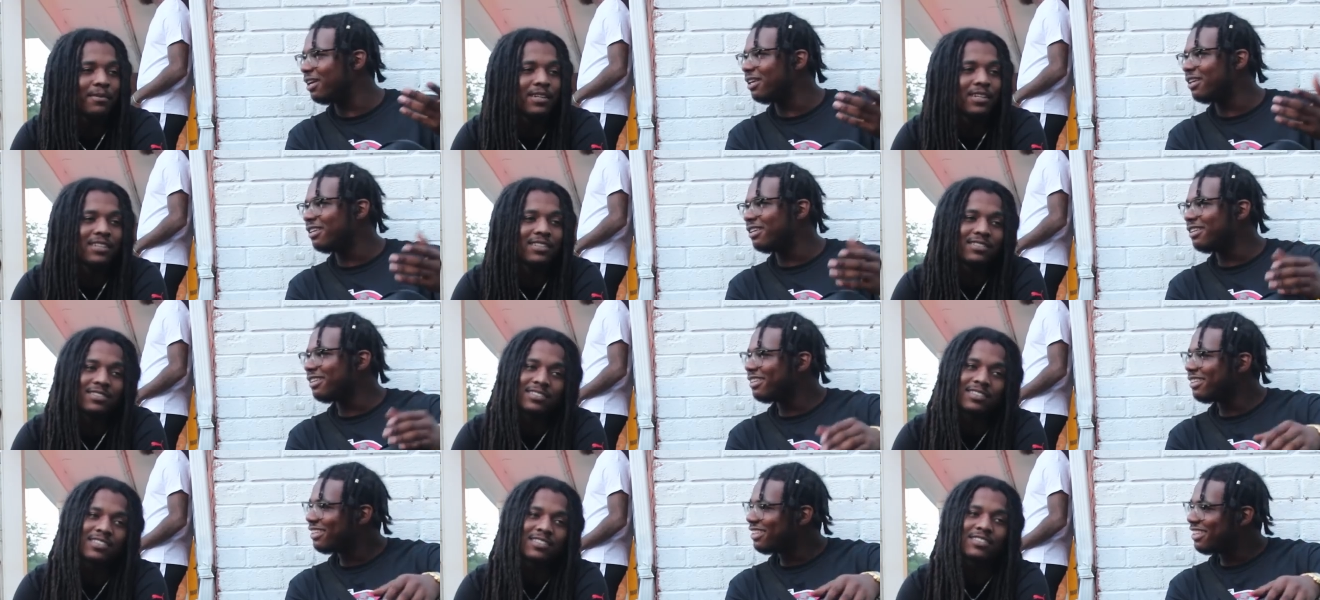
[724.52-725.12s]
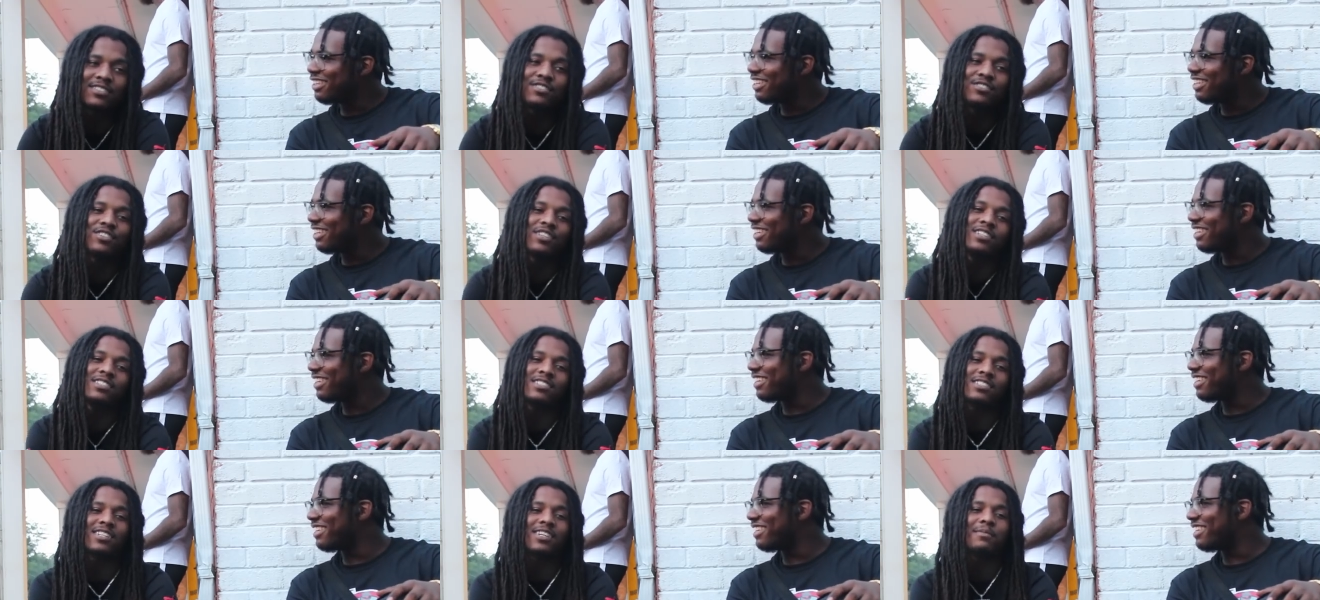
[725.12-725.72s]
Speaker 1: but
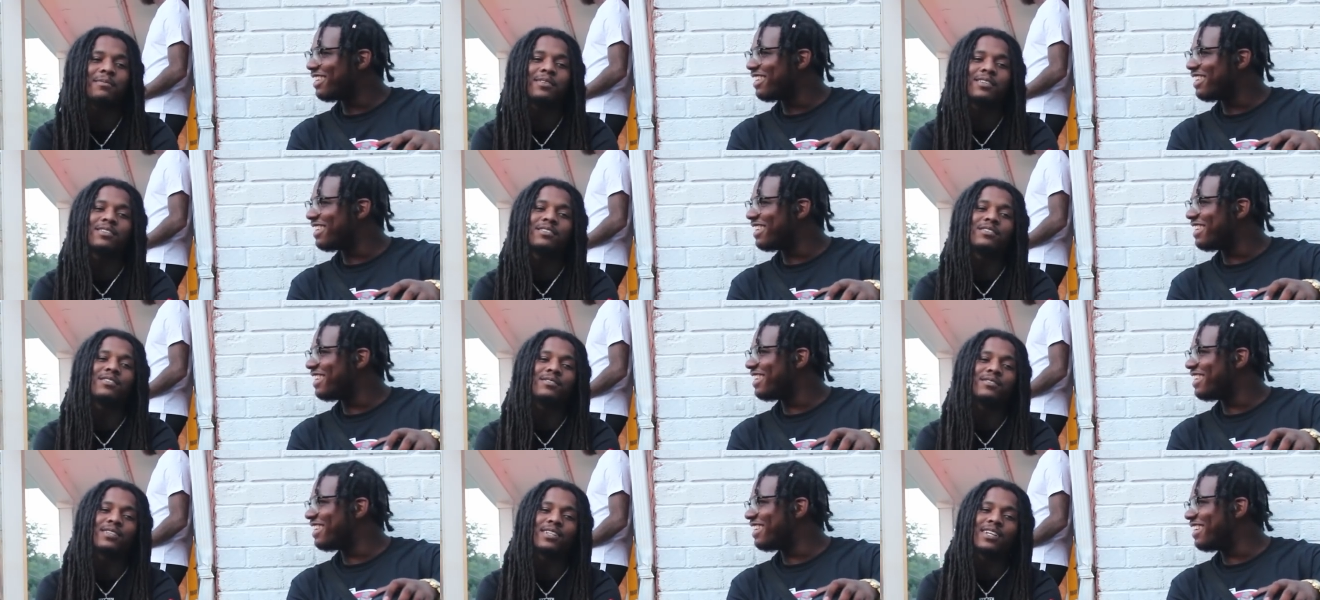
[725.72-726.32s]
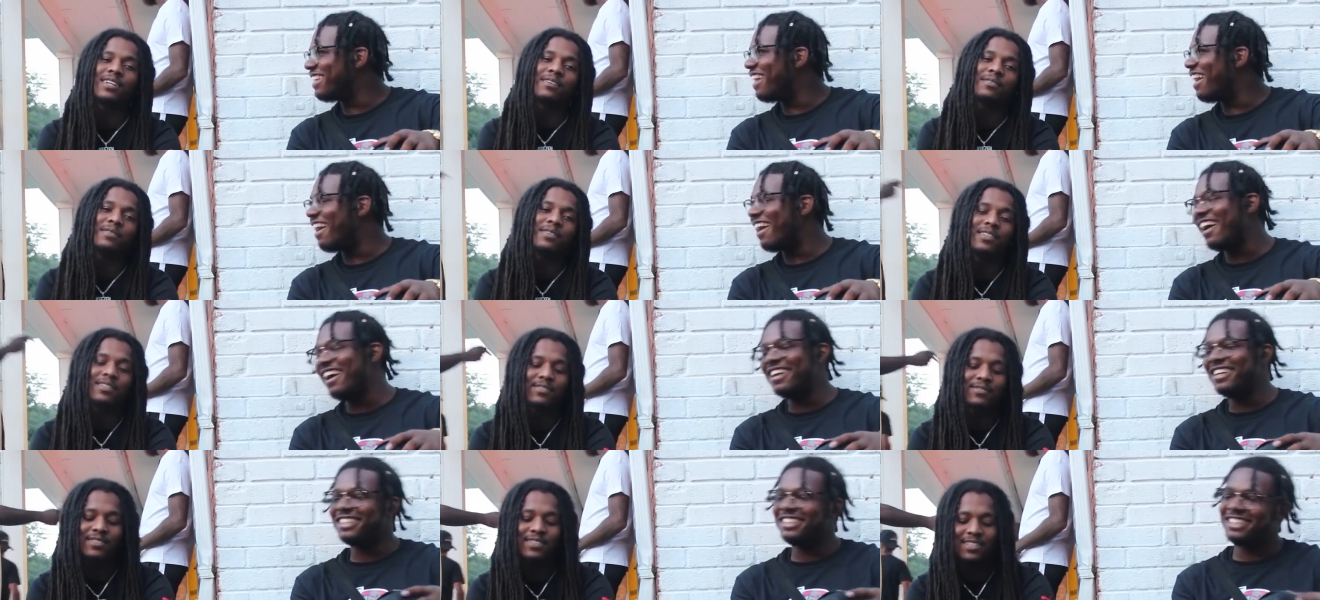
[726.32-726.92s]

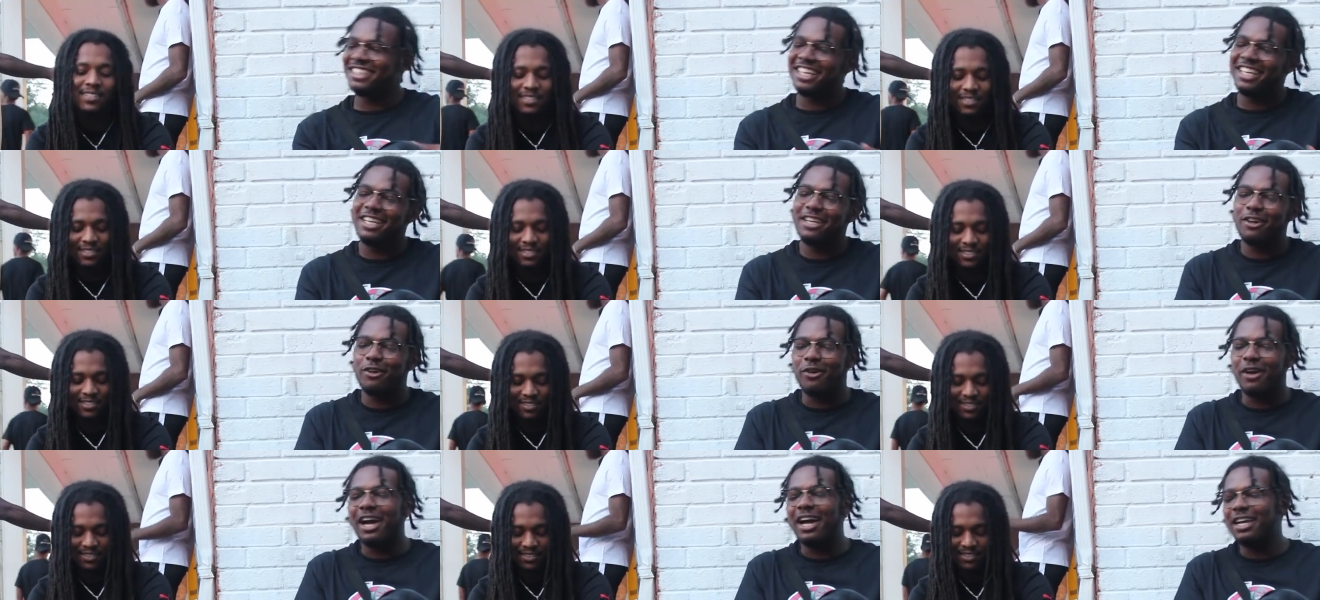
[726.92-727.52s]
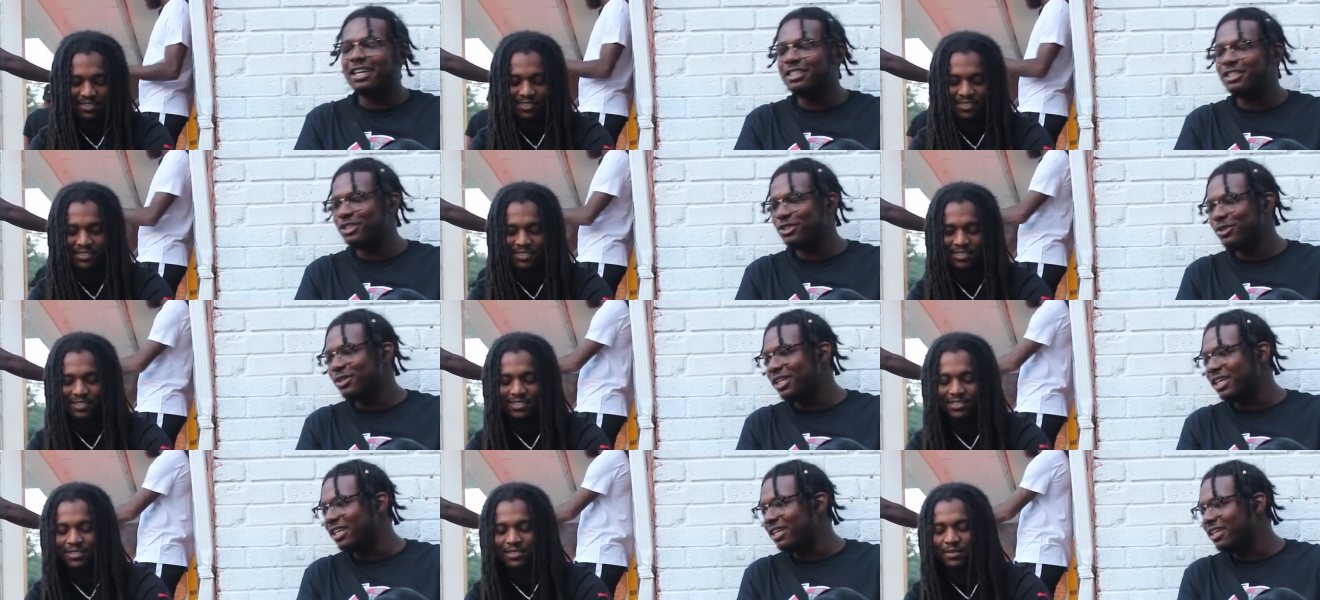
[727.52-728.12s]
Speaker 2: they nah, I
Speaker 1: understand though.
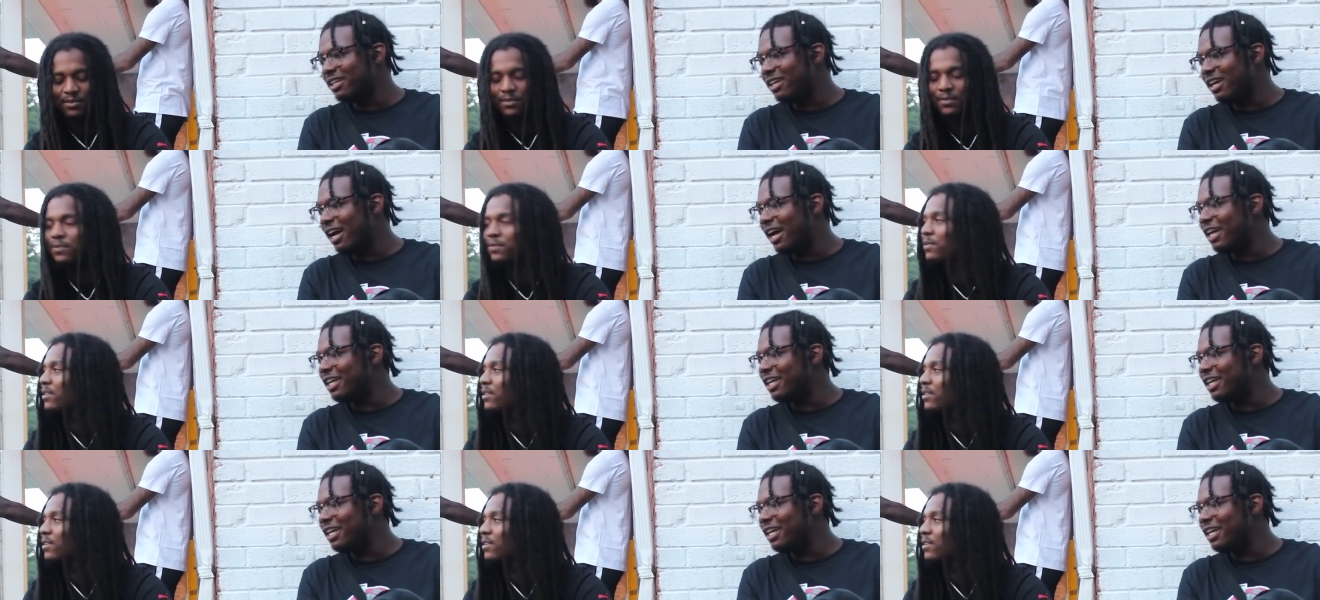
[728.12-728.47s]
I enjoy it.